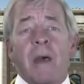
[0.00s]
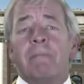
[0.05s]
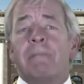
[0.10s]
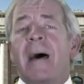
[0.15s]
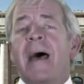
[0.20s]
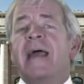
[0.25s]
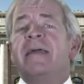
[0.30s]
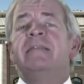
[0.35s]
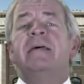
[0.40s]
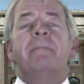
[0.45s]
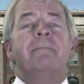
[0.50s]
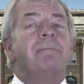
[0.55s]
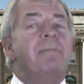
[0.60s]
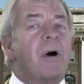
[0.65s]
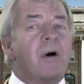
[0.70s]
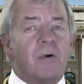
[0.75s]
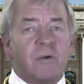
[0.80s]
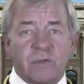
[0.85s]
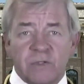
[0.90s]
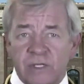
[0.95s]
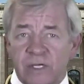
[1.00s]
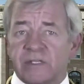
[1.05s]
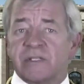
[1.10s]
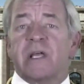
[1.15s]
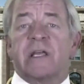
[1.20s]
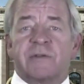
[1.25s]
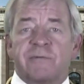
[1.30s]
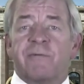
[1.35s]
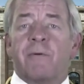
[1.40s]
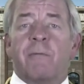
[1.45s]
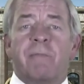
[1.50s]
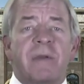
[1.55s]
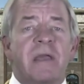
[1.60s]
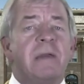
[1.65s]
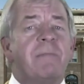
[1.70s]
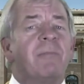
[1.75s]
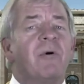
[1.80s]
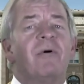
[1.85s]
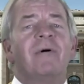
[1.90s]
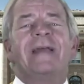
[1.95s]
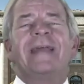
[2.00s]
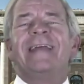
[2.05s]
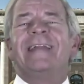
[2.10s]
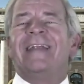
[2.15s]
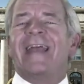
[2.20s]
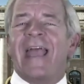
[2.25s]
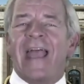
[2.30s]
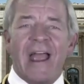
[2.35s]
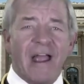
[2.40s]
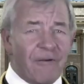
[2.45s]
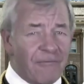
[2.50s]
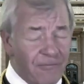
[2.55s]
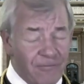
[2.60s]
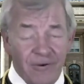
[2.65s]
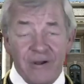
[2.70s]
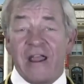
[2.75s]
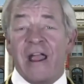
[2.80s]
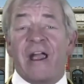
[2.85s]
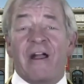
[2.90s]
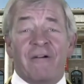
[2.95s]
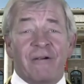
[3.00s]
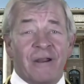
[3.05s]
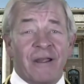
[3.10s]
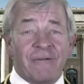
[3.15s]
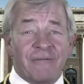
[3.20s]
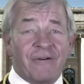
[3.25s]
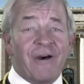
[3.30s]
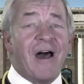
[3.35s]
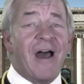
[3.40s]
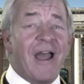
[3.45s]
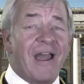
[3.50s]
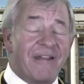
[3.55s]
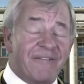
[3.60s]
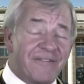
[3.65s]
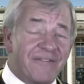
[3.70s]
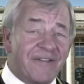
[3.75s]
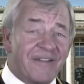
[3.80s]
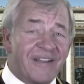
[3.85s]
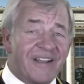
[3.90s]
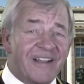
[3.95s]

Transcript: by the most successful people in every area of life.